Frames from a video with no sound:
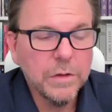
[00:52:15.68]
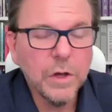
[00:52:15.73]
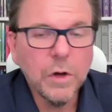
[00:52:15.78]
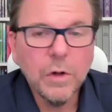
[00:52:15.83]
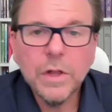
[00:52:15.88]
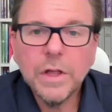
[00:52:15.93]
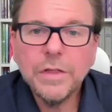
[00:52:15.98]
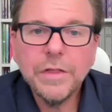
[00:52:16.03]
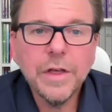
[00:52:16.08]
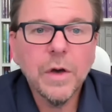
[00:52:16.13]
the
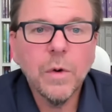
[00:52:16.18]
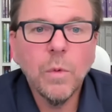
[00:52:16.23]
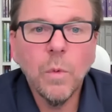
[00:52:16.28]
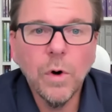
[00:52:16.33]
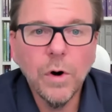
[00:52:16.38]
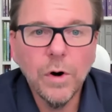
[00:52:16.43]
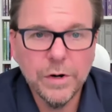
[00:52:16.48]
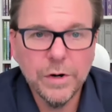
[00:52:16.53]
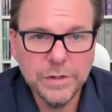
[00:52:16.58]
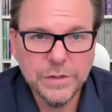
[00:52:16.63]
only thing
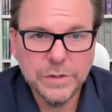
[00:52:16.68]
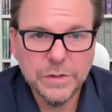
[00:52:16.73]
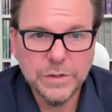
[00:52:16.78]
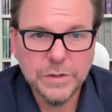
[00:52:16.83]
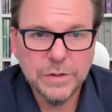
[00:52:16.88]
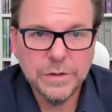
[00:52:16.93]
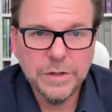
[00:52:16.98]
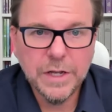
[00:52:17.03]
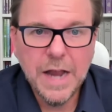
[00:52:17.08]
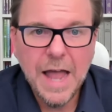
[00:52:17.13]

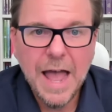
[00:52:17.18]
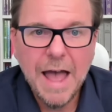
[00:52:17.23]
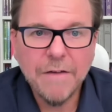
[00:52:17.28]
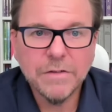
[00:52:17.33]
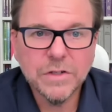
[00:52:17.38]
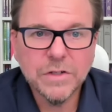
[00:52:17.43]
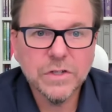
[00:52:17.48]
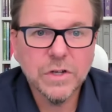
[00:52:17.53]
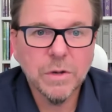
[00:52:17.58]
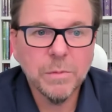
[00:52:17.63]
worse than
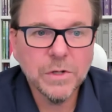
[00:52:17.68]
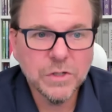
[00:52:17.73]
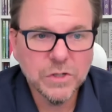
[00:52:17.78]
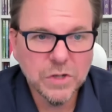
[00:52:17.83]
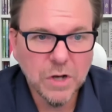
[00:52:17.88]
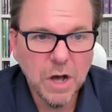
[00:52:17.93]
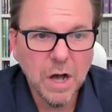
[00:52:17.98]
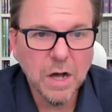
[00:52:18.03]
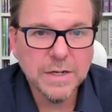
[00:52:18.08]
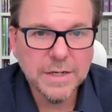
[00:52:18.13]
having someone
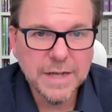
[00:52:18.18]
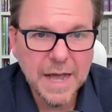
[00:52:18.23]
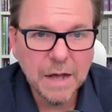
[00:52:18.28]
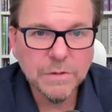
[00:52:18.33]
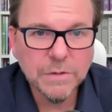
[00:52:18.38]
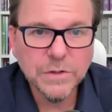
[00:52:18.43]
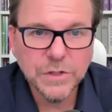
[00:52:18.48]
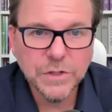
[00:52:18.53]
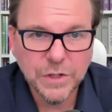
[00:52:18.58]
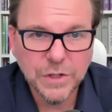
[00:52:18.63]
talk
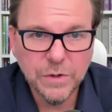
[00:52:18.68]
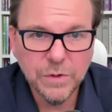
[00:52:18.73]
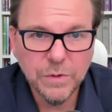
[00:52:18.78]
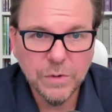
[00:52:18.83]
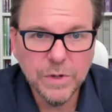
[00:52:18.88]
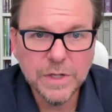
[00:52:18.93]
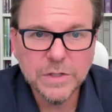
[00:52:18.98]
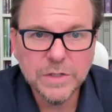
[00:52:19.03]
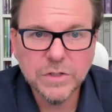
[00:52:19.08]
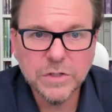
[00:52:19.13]
down to
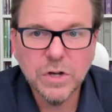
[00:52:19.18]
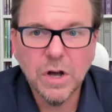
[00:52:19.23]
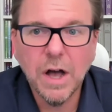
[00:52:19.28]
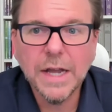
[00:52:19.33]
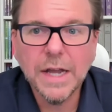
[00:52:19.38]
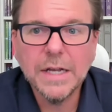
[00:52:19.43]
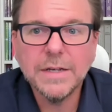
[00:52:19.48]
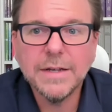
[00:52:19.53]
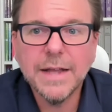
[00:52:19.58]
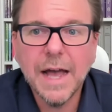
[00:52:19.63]
you is
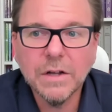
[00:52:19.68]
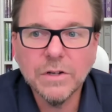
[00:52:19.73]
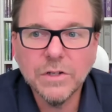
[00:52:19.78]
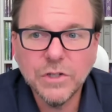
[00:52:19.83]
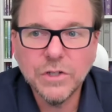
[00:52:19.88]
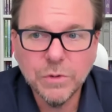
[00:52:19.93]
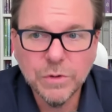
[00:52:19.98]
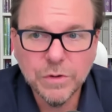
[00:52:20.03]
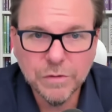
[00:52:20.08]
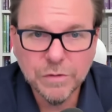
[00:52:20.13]
talking down
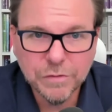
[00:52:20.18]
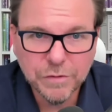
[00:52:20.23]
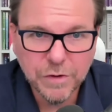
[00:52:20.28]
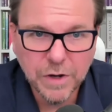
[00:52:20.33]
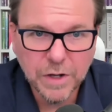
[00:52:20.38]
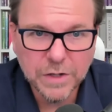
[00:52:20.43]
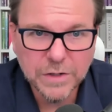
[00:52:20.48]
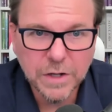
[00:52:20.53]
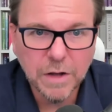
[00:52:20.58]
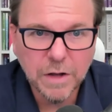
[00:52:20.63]
to you in
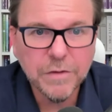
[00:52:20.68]
front